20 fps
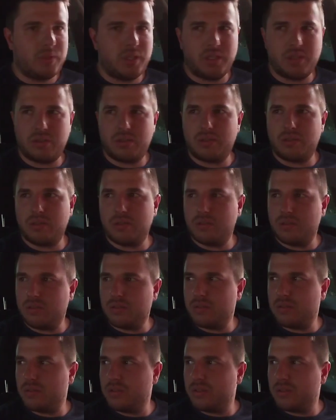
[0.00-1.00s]
it's
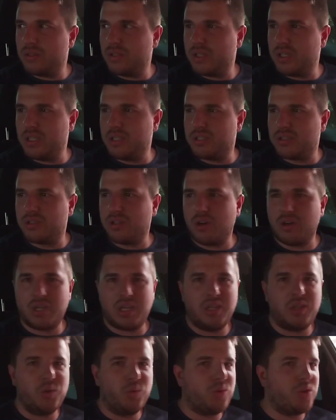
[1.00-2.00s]

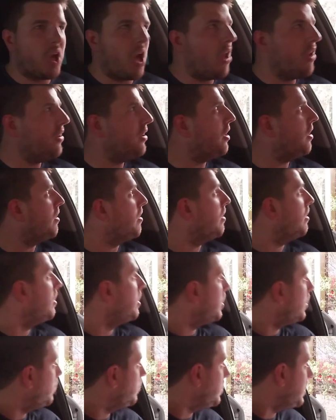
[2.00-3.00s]
starting to thunder.
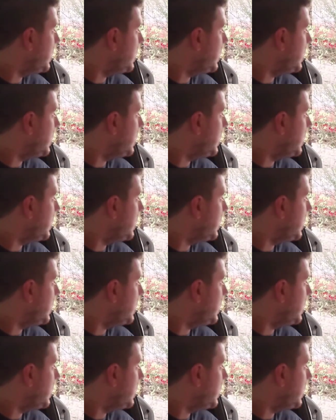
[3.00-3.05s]
Oh